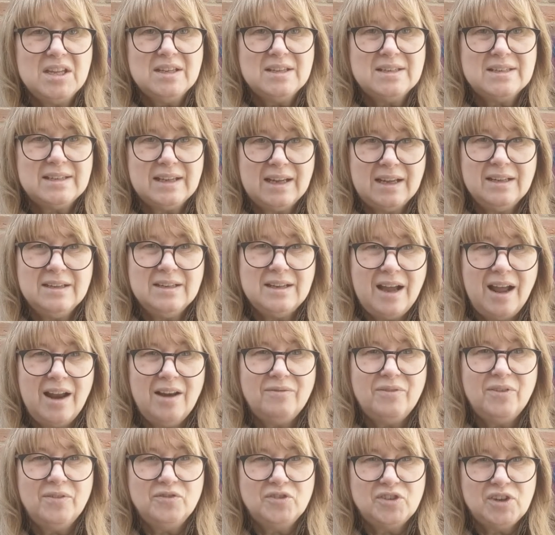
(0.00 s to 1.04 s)
second
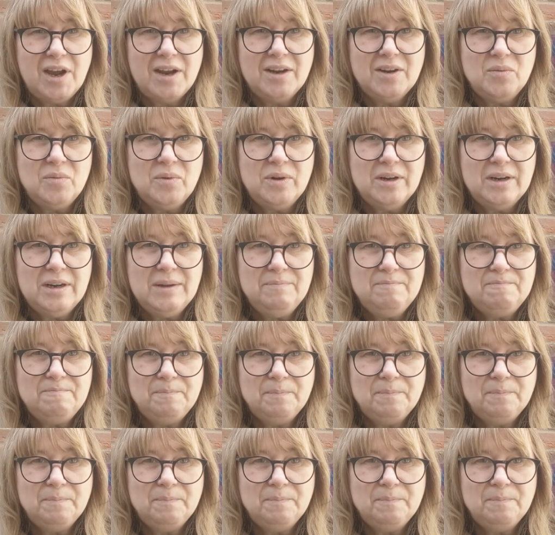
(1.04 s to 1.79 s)
half of January.